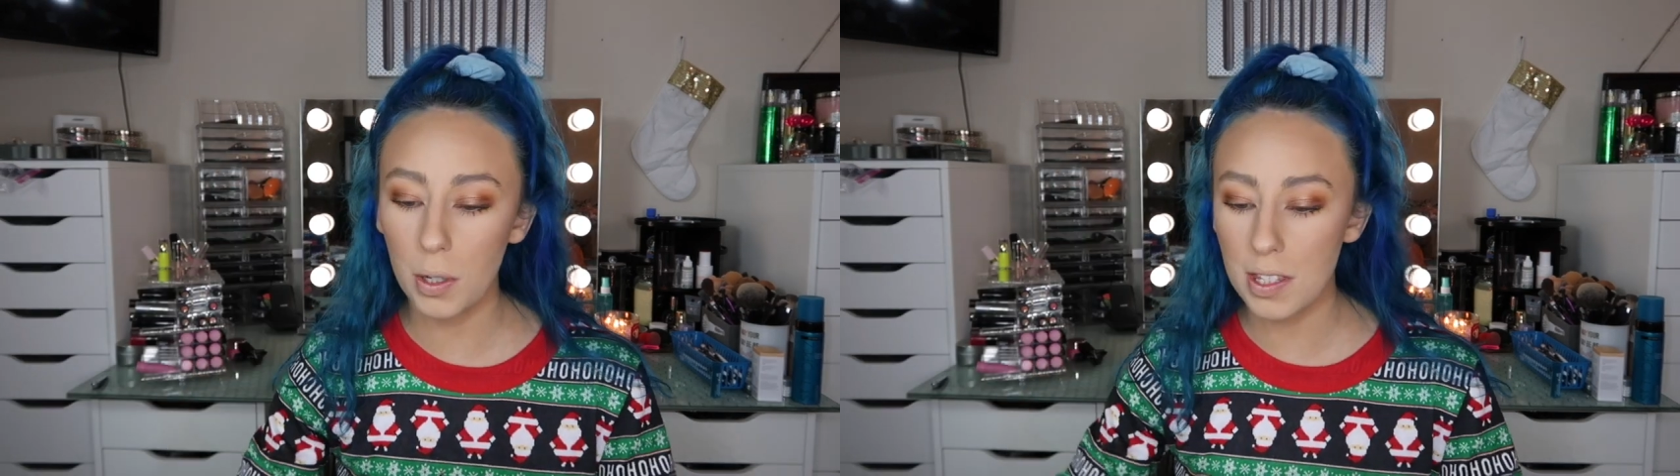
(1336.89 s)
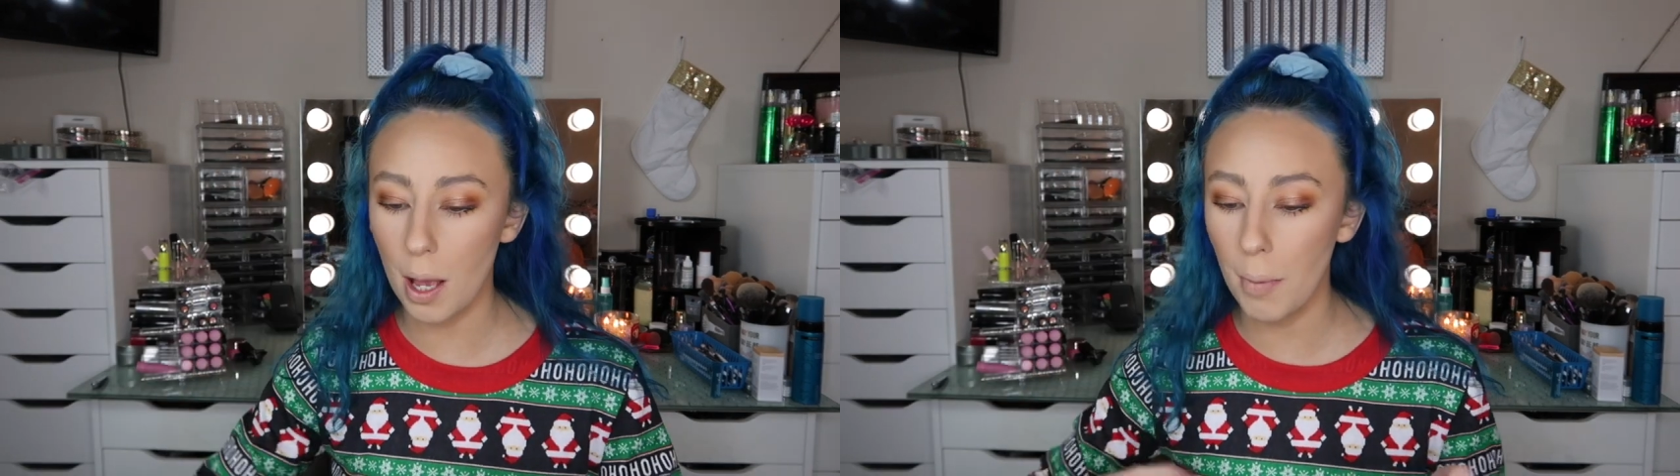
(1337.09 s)

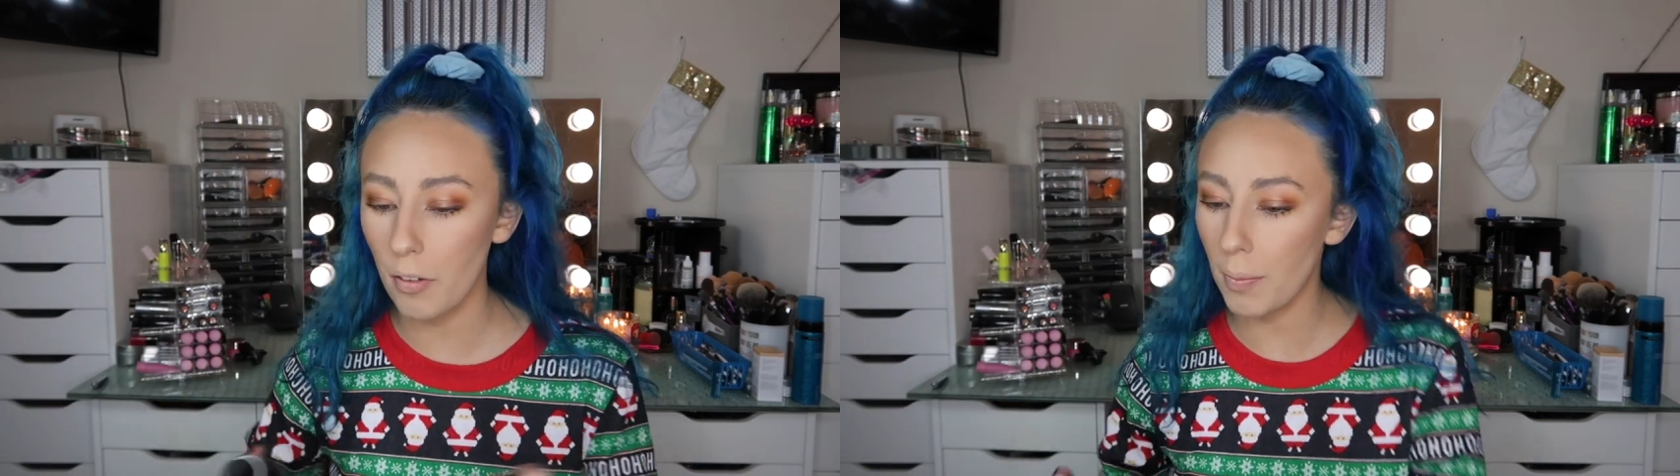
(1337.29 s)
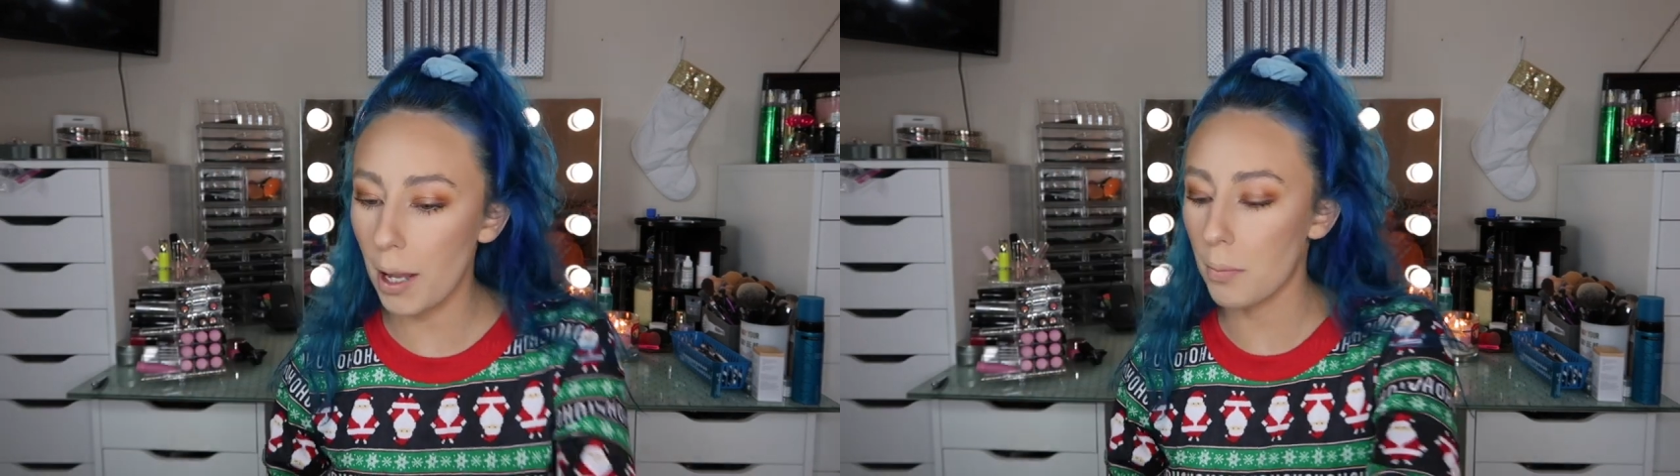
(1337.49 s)
with some
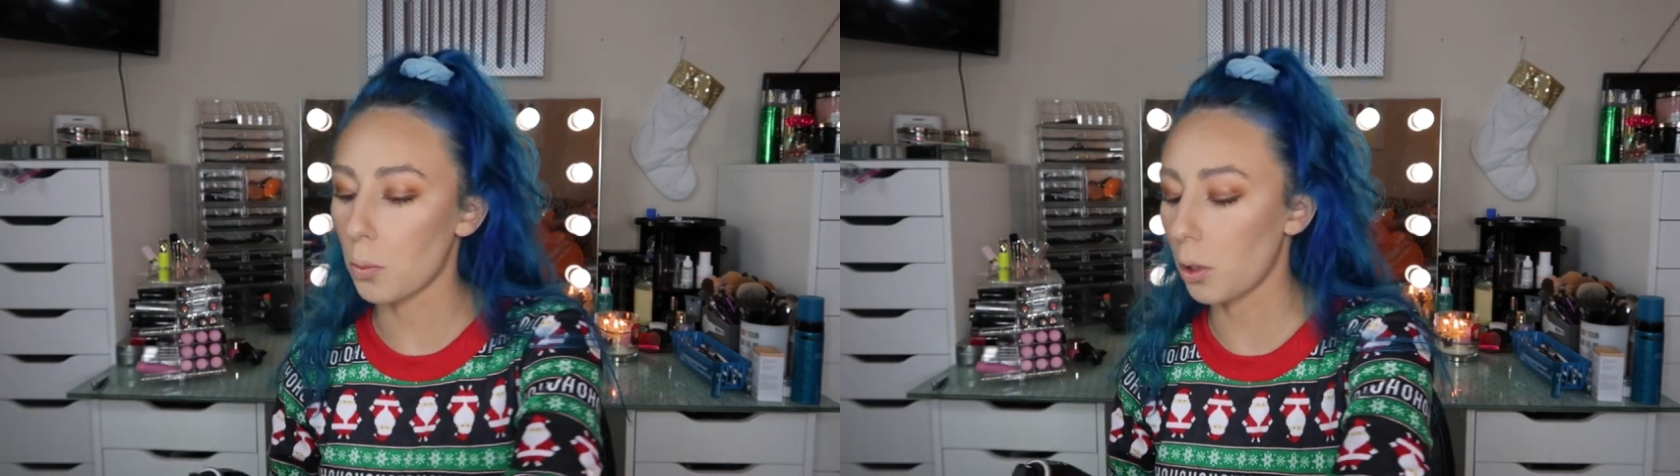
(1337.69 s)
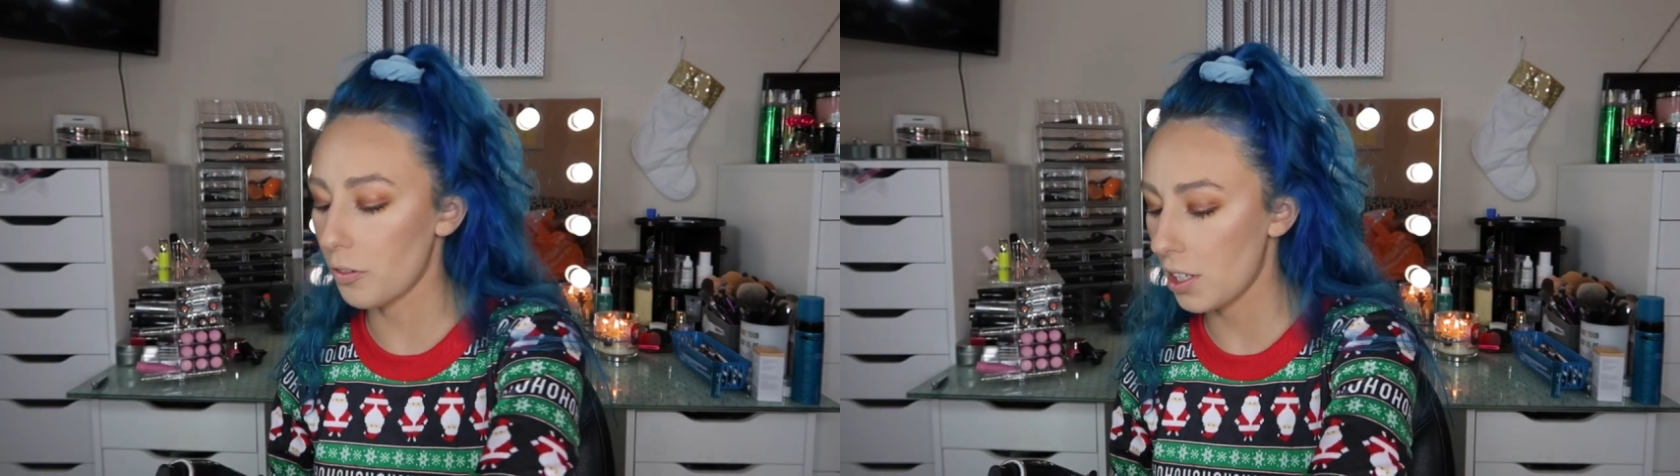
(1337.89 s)
of my
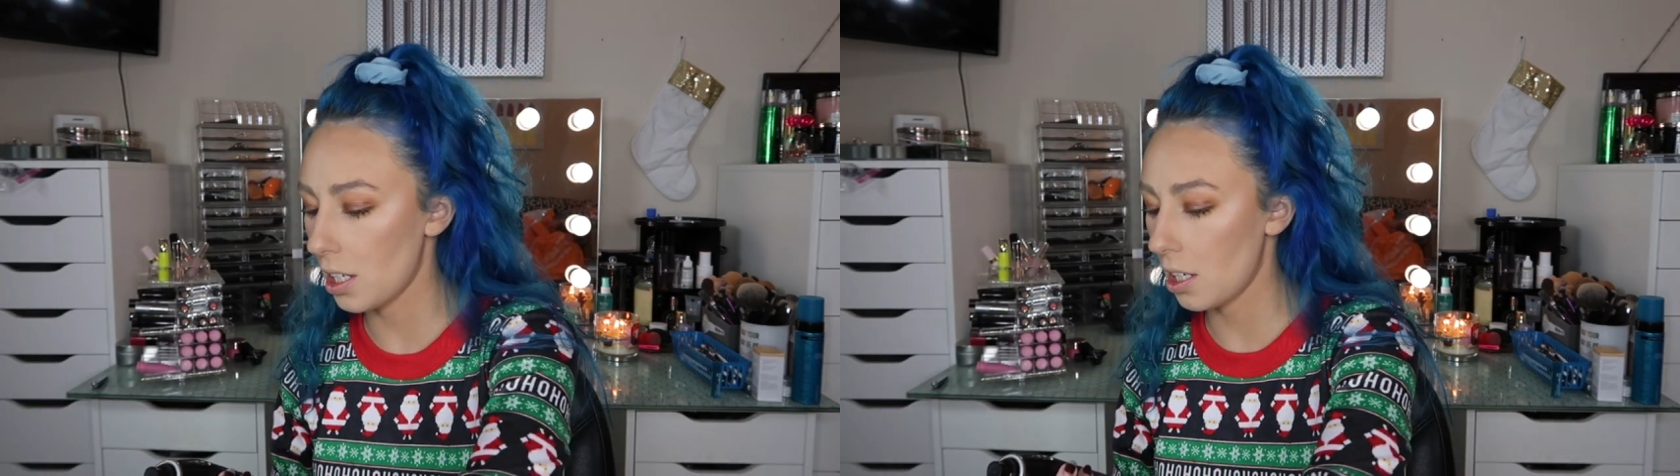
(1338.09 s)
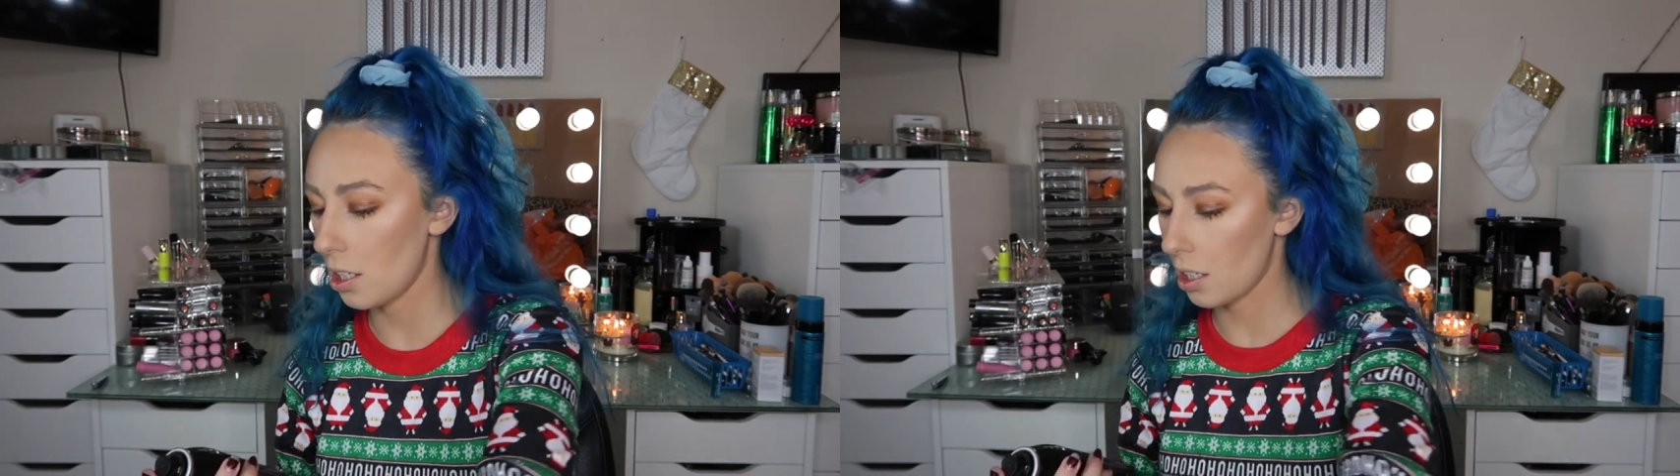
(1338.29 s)
Morphe